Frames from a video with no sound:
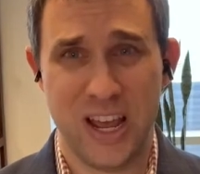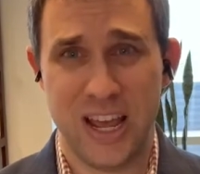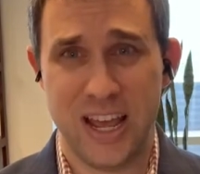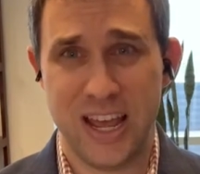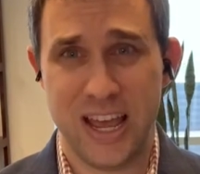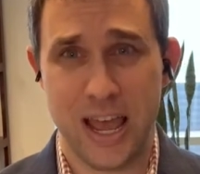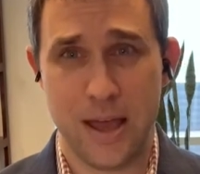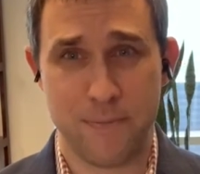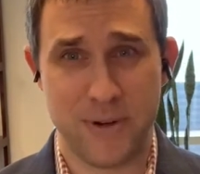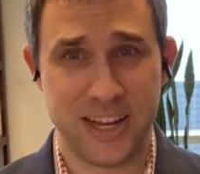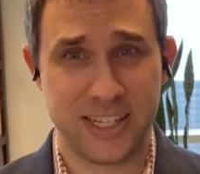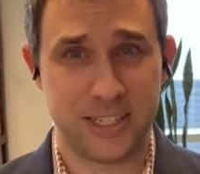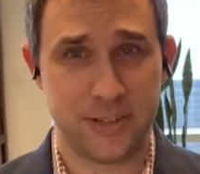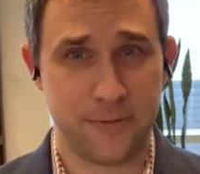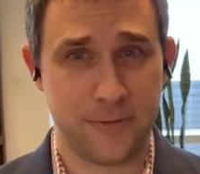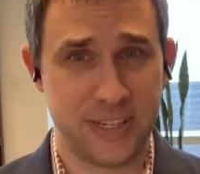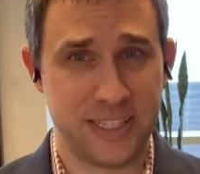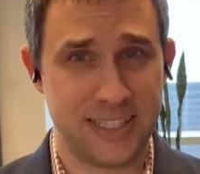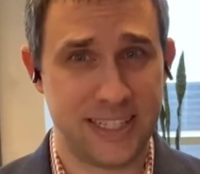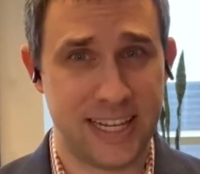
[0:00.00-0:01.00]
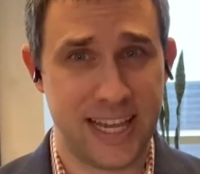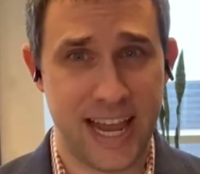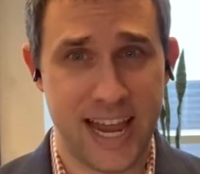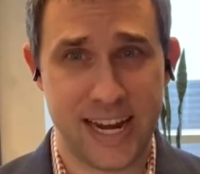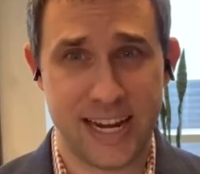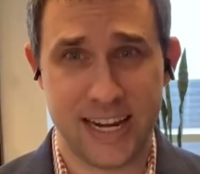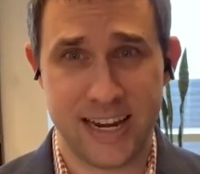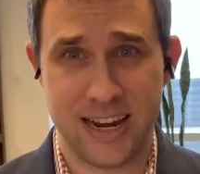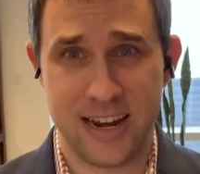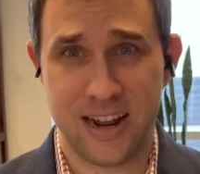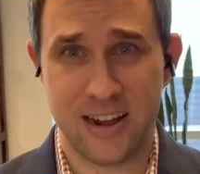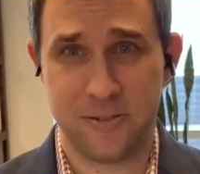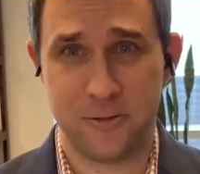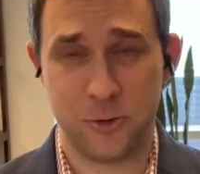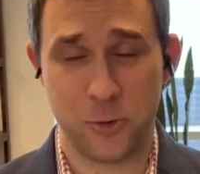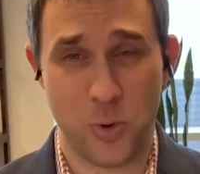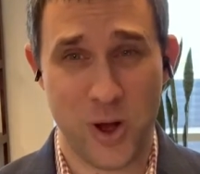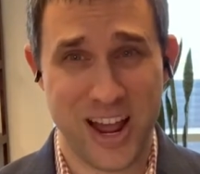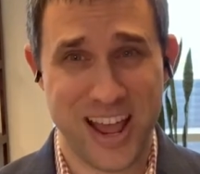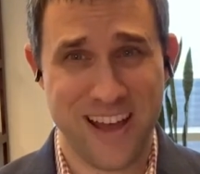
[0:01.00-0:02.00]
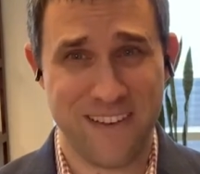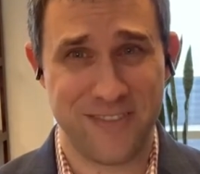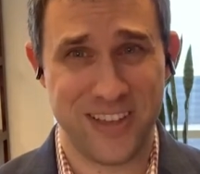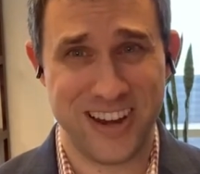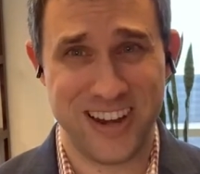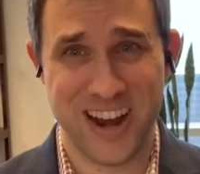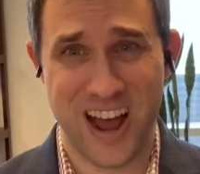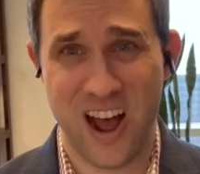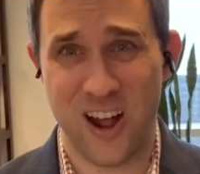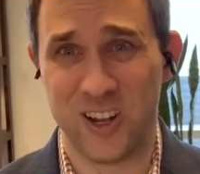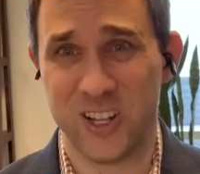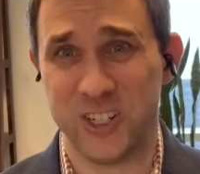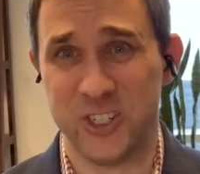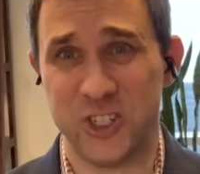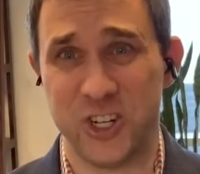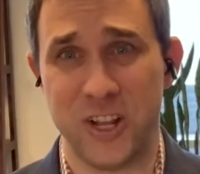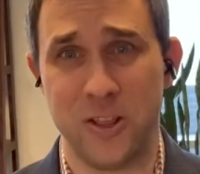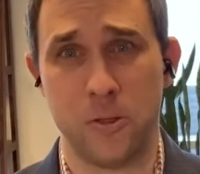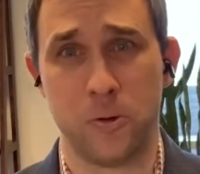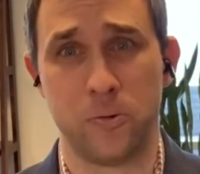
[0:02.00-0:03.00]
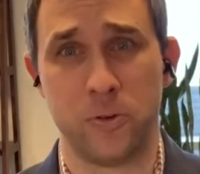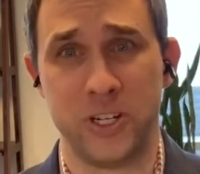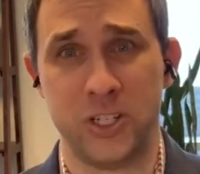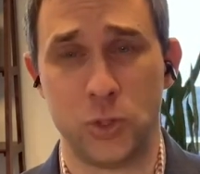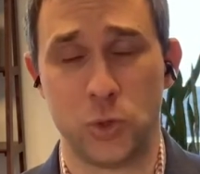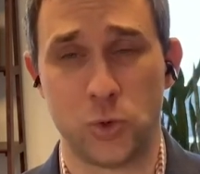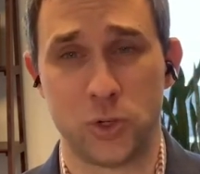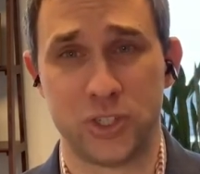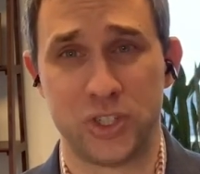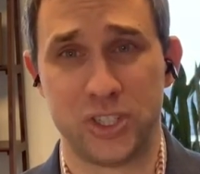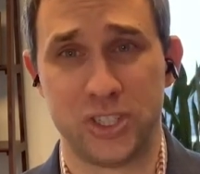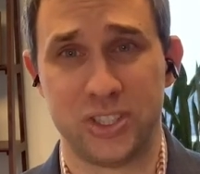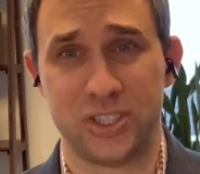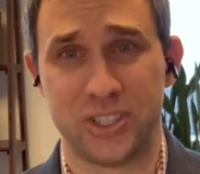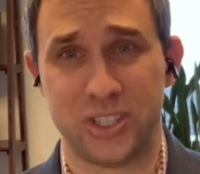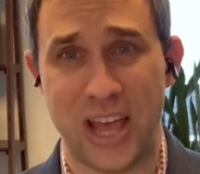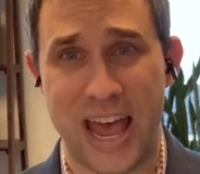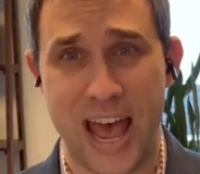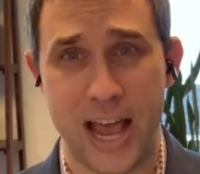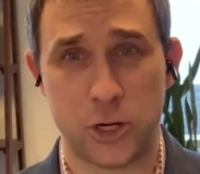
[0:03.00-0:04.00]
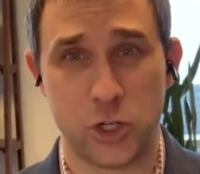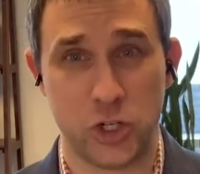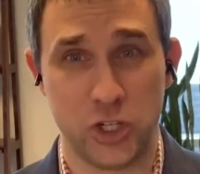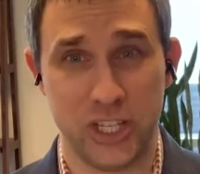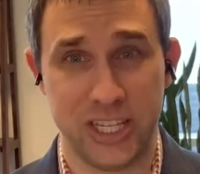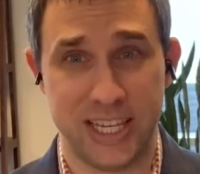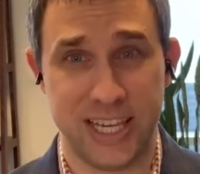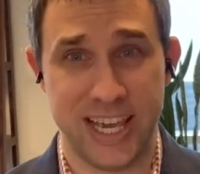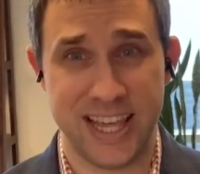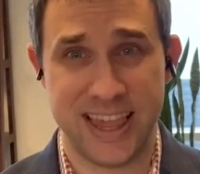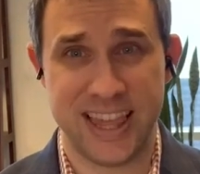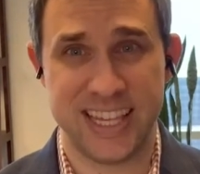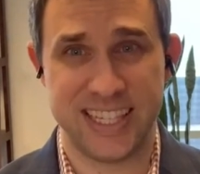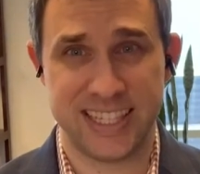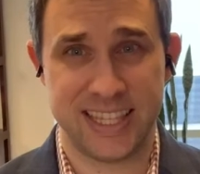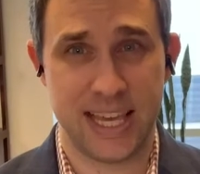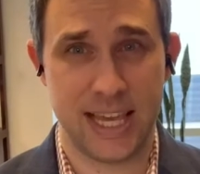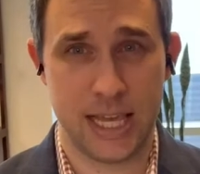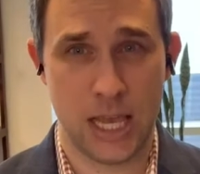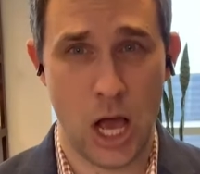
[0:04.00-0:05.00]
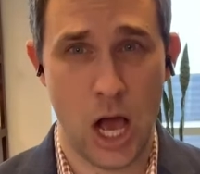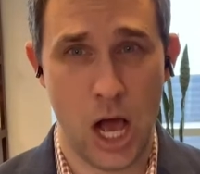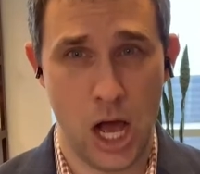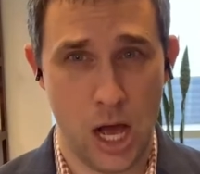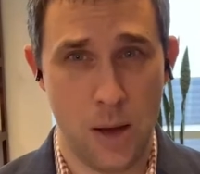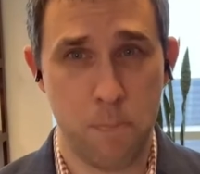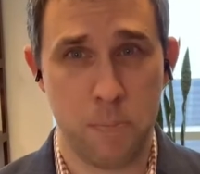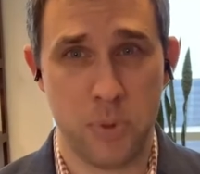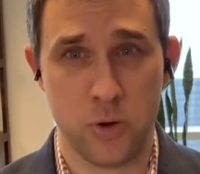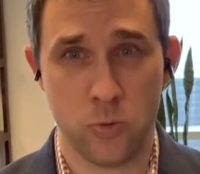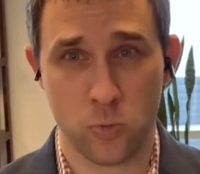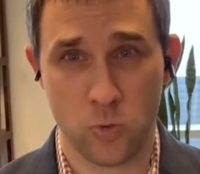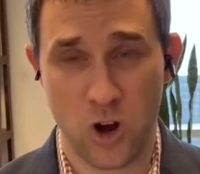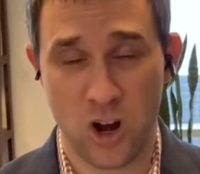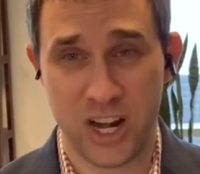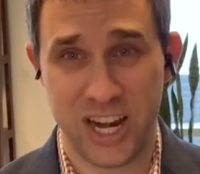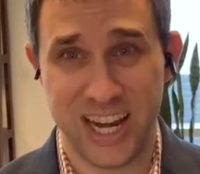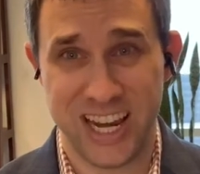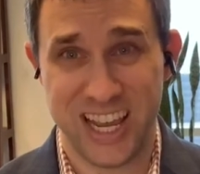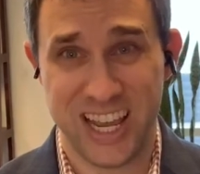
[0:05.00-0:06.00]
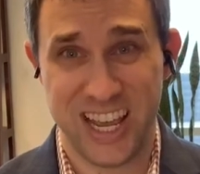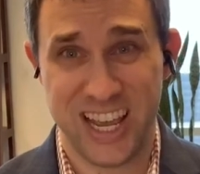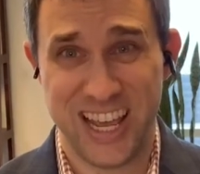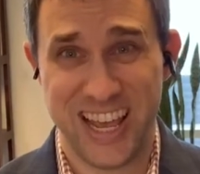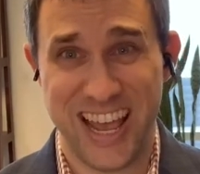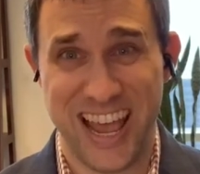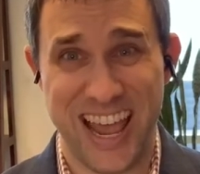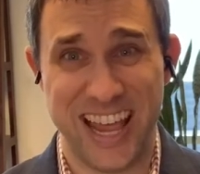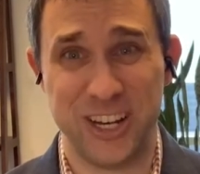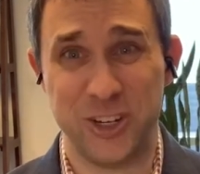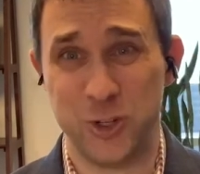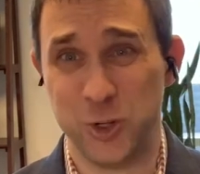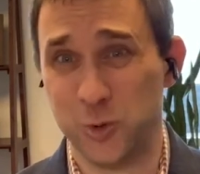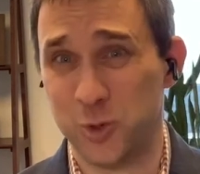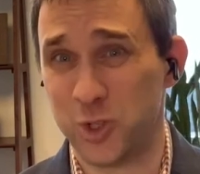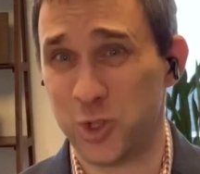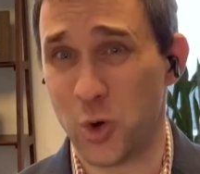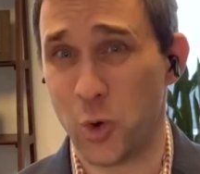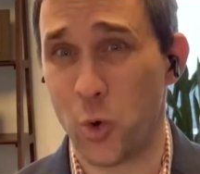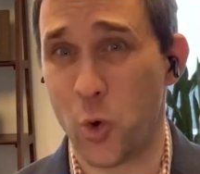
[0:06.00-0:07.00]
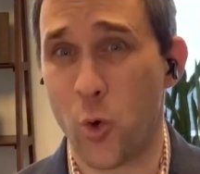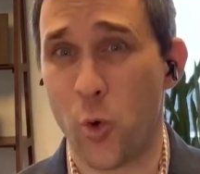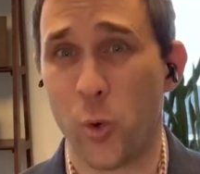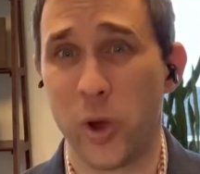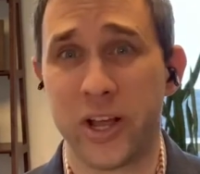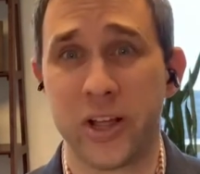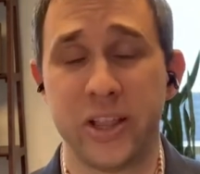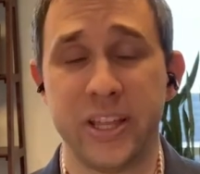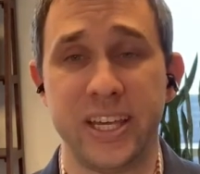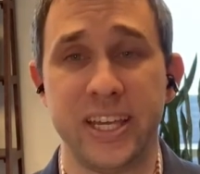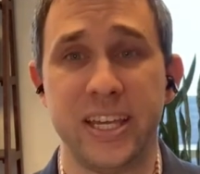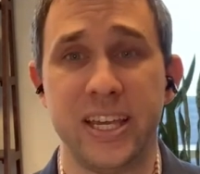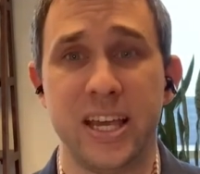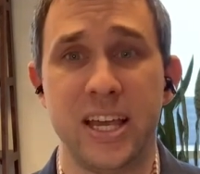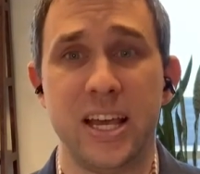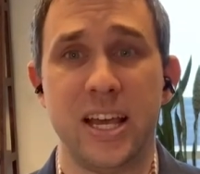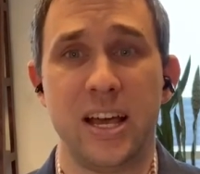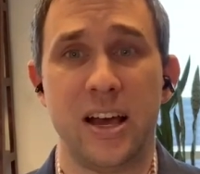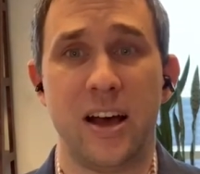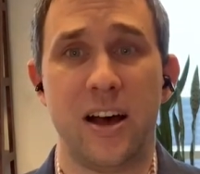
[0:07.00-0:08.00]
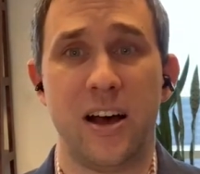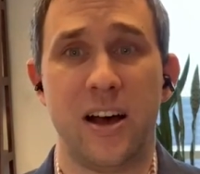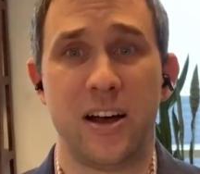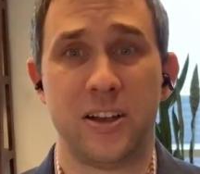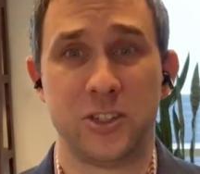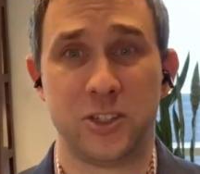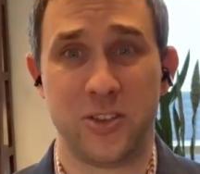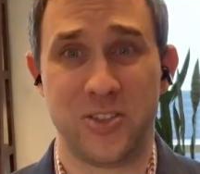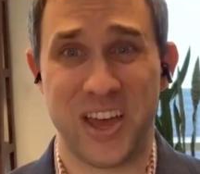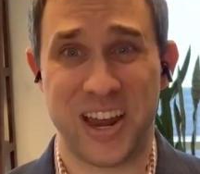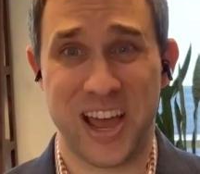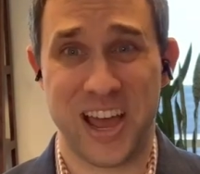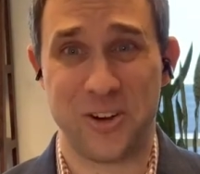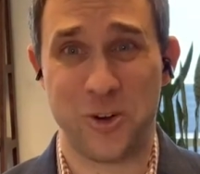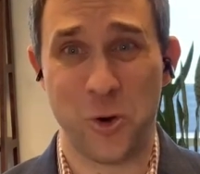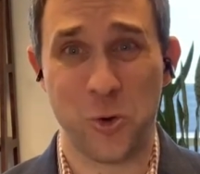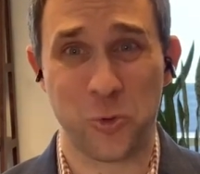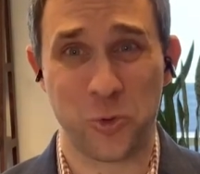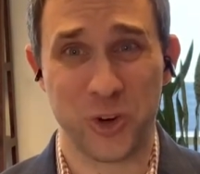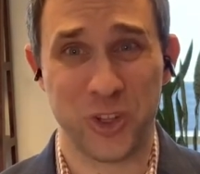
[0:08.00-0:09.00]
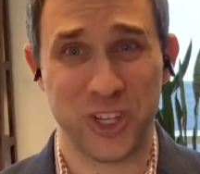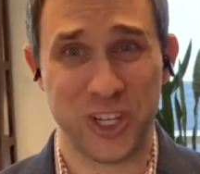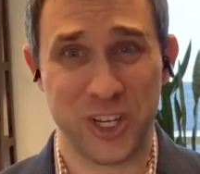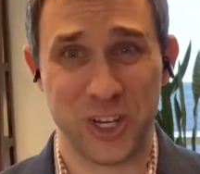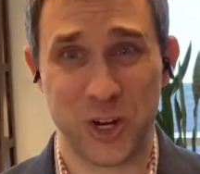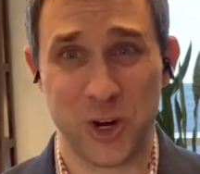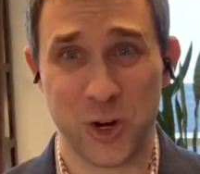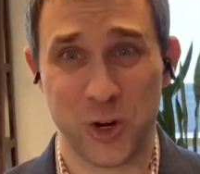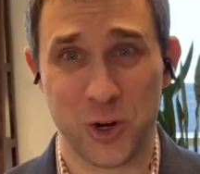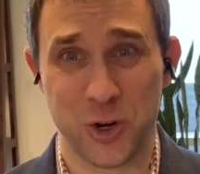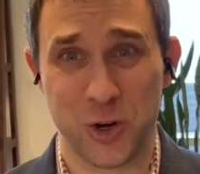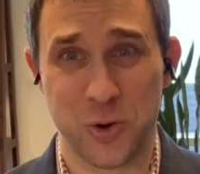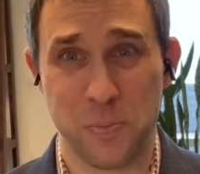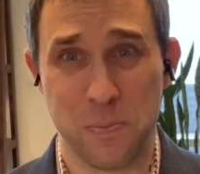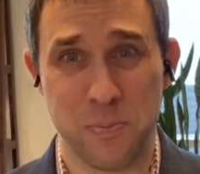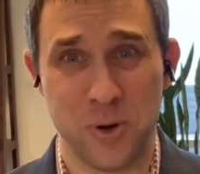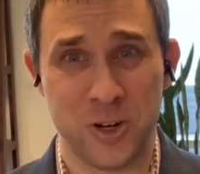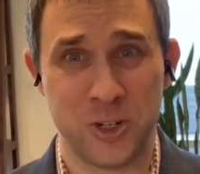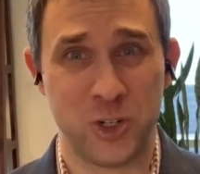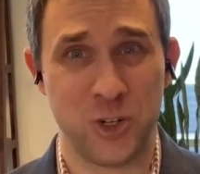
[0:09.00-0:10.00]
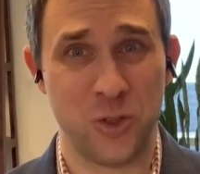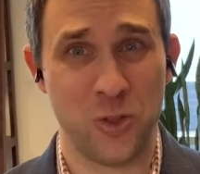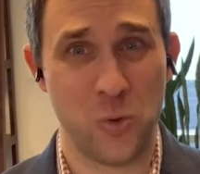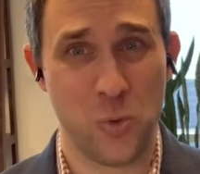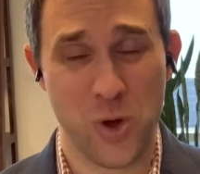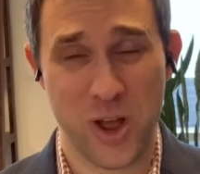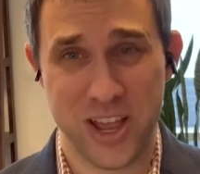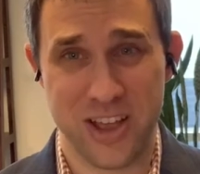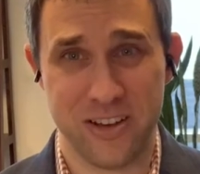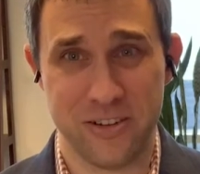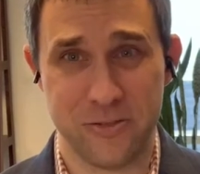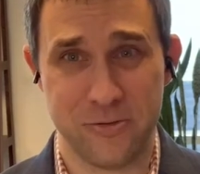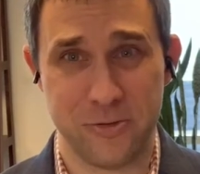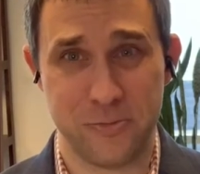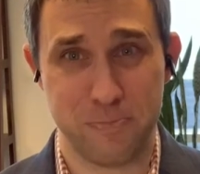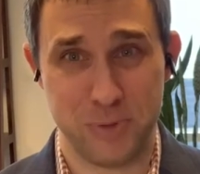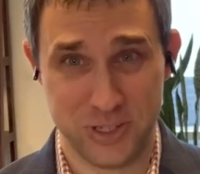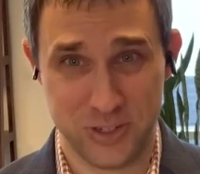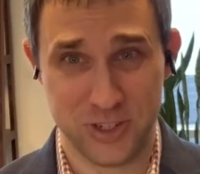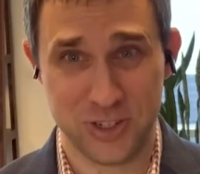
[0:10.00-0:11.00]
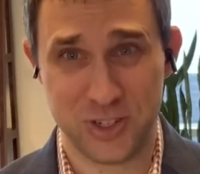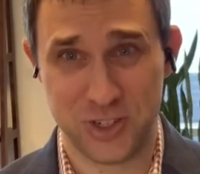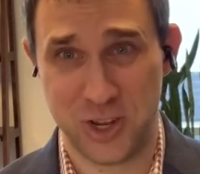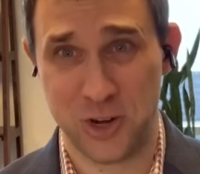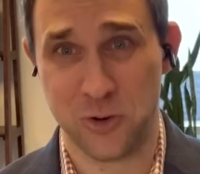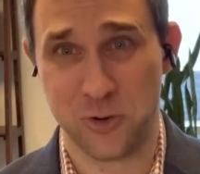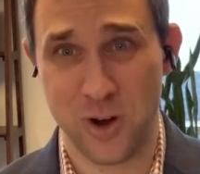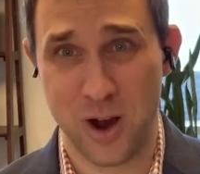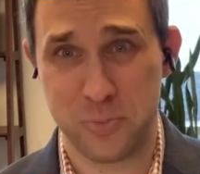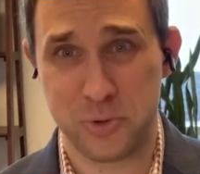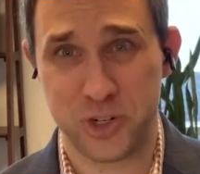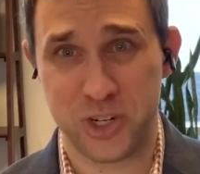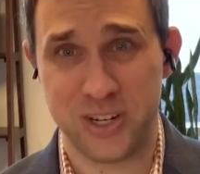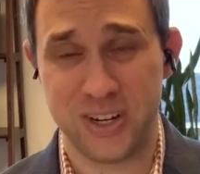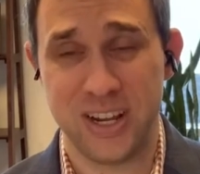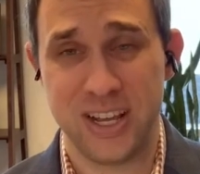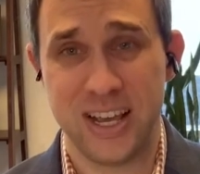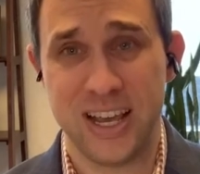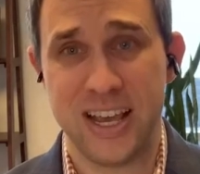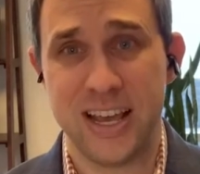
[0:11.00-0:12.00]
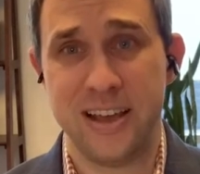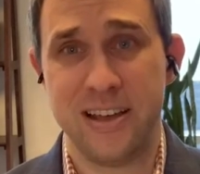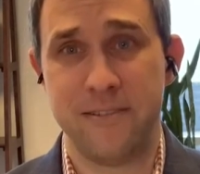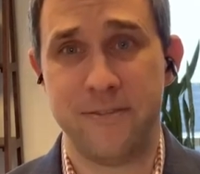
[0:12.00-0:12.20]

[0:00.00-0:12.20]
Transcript: am I sophisticated enough? Do I have the knowledge and the resources to actually get this thing up and running and do so quickly so that I don't really incur much in the way of business interruption?